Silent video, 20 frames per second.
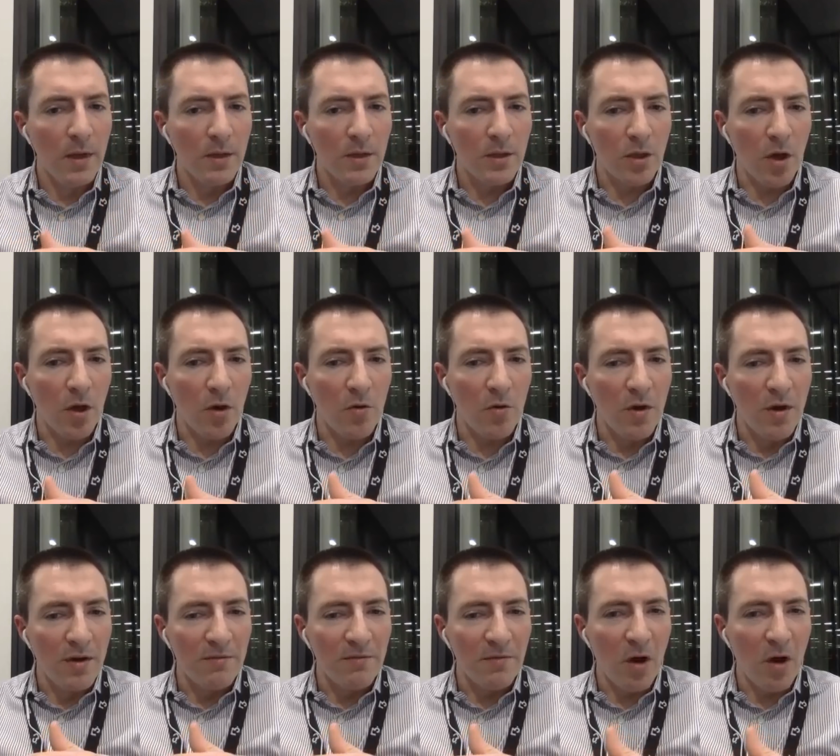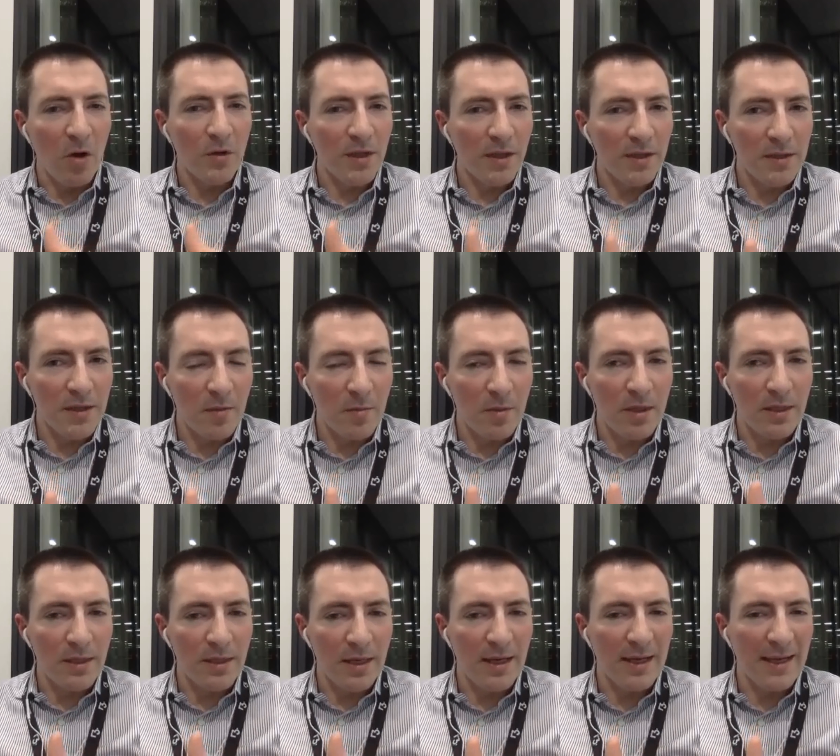So wholesale
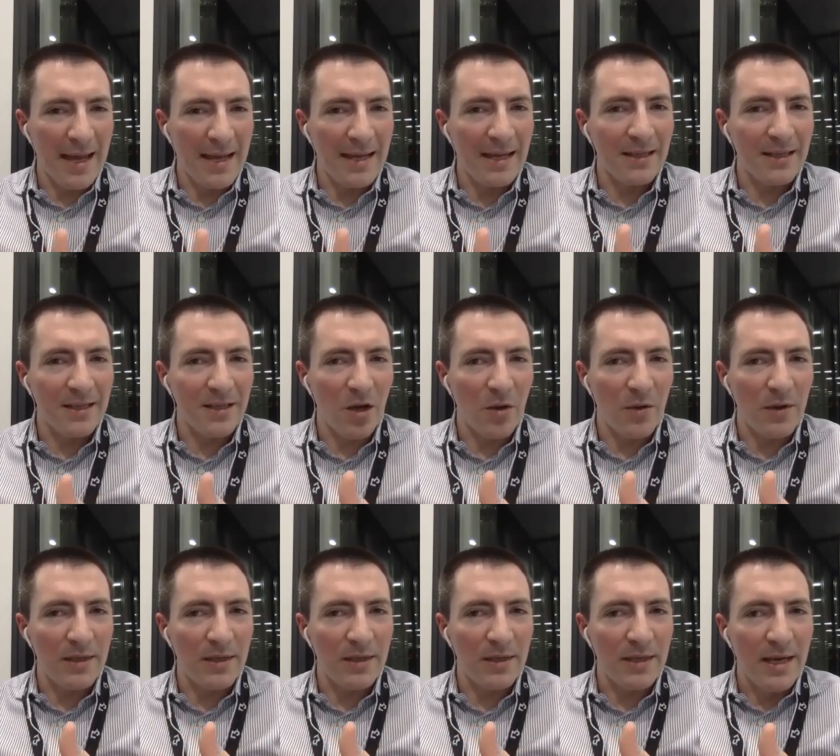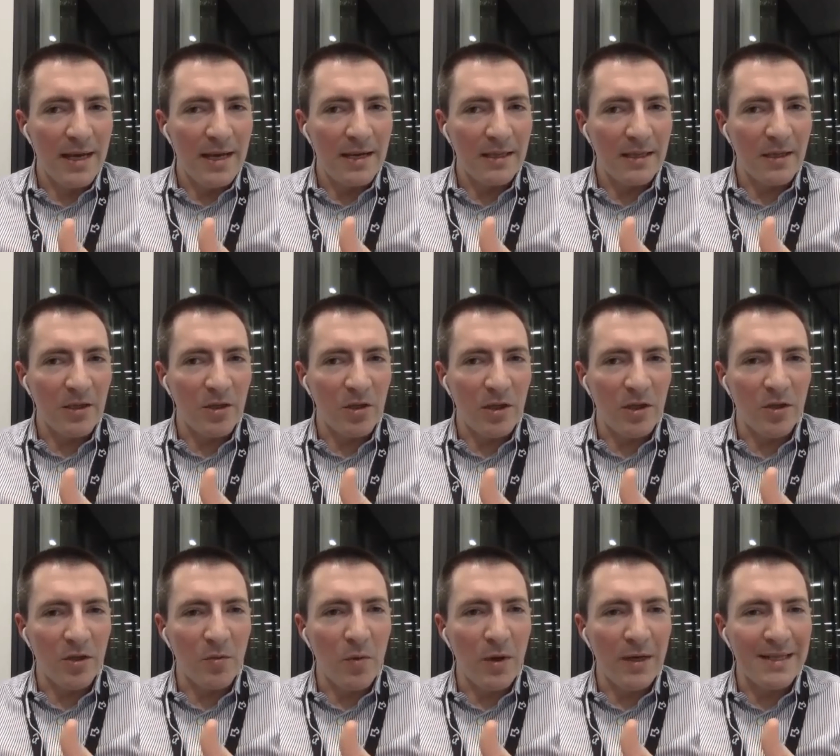CBDC, again, it's
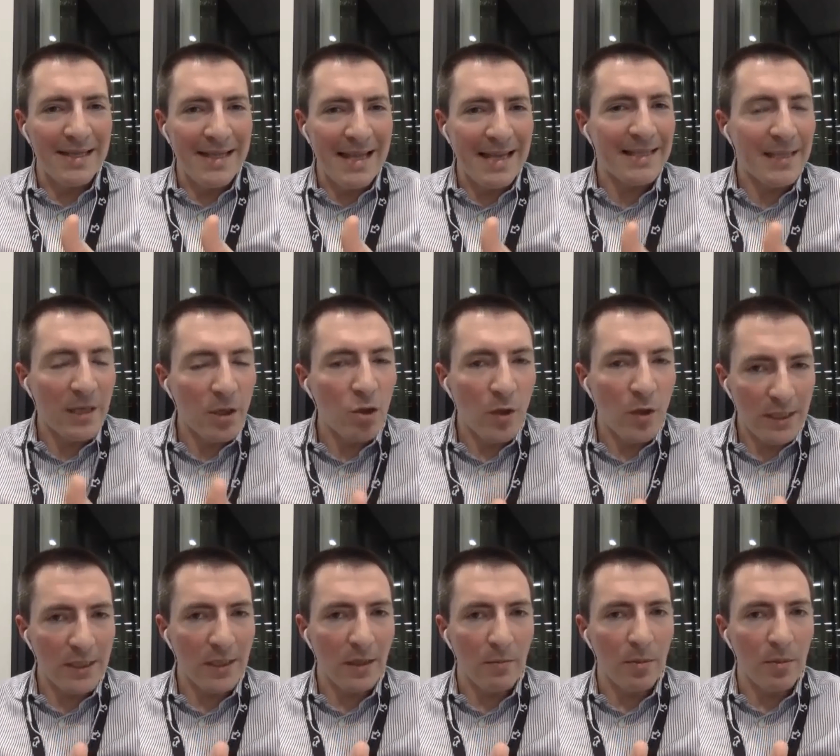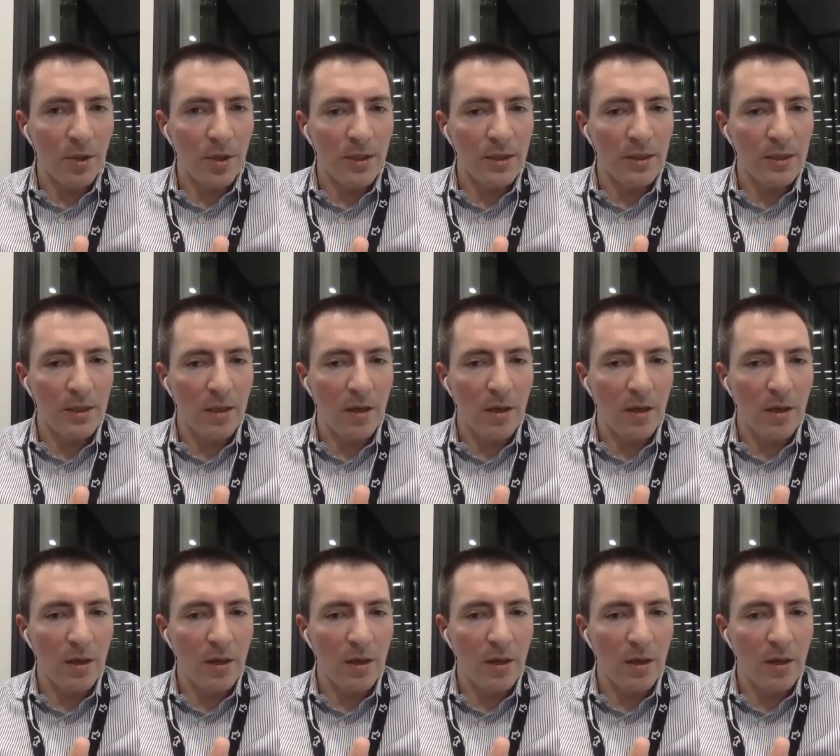in some ways less interesting because